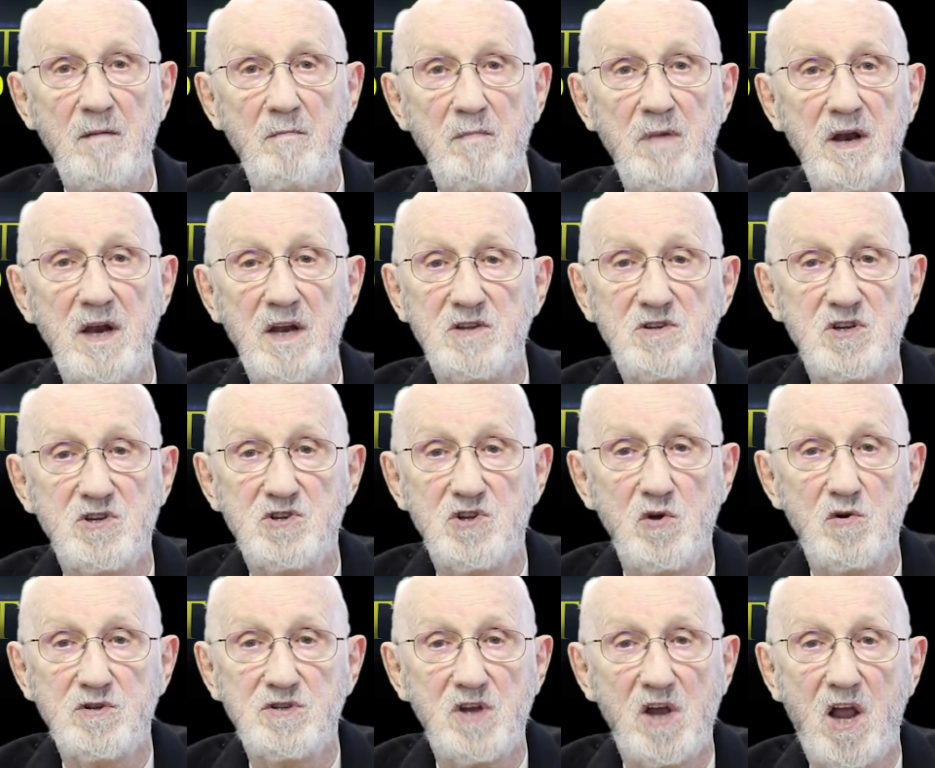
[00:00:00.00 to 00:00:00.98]
but it's as
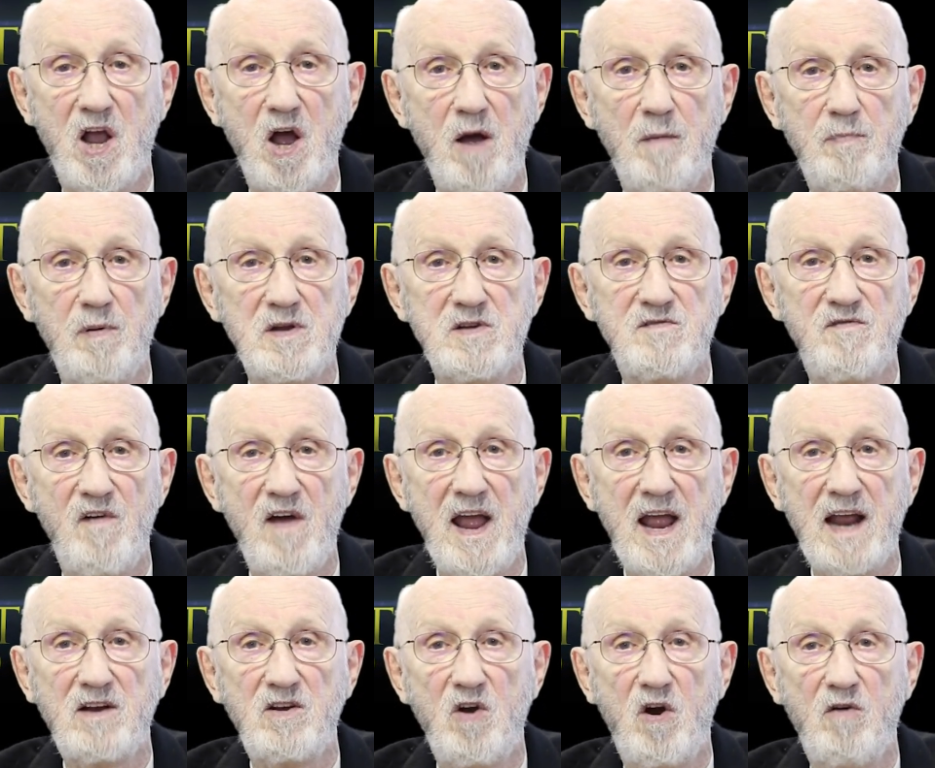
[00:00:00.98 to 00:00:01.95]
though it's accomplished
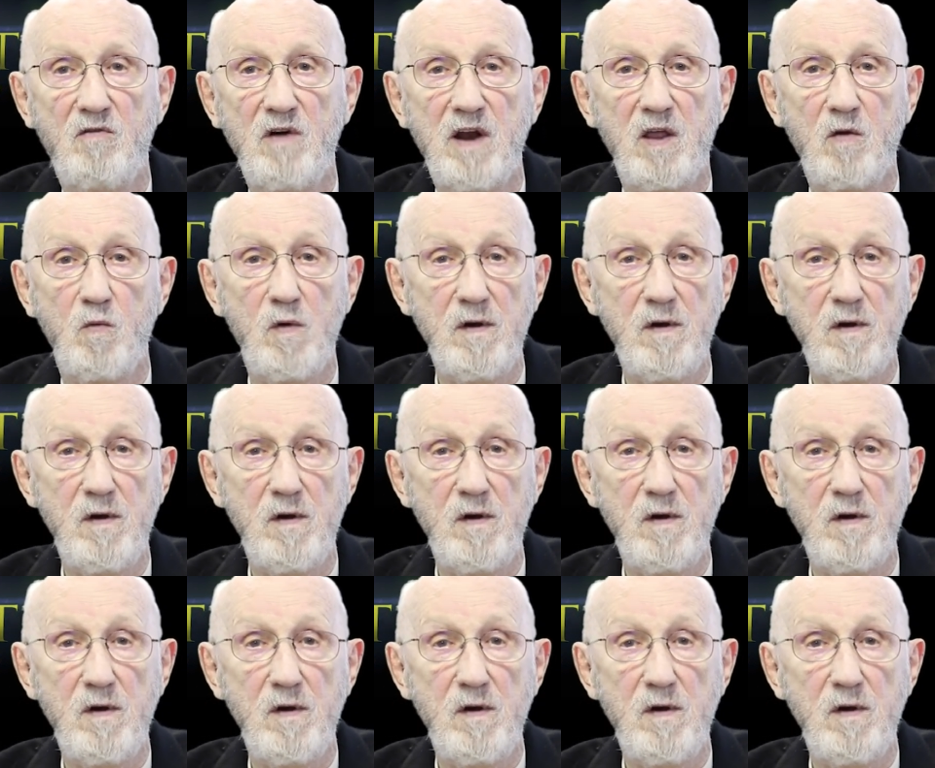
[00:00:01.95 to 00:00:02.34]
fact already.